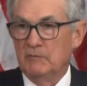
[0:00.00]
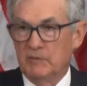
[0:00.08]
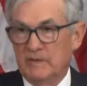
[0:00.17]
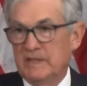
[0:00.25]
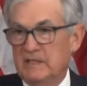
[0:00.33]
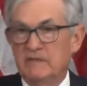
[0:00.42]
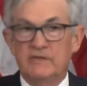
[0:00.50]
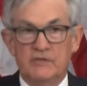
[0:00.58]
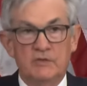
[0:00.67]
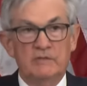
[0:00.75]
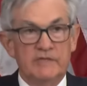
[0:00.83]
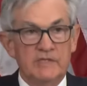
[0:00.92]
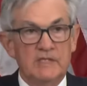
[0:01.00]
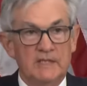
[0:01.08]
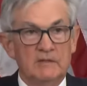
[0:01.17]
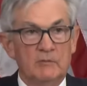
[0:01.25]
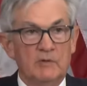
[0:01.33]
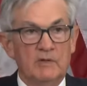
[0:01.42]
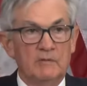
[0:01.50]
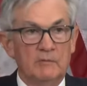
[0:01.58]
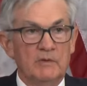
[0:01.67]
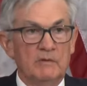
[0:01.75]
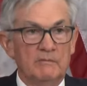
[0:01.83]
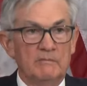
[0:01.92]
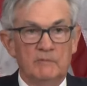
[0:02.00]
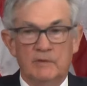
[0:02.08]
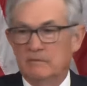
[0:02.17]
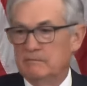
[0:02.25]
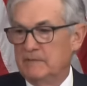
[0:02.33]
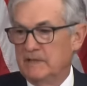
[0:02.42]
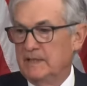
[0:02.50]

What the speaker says: really into the service sector where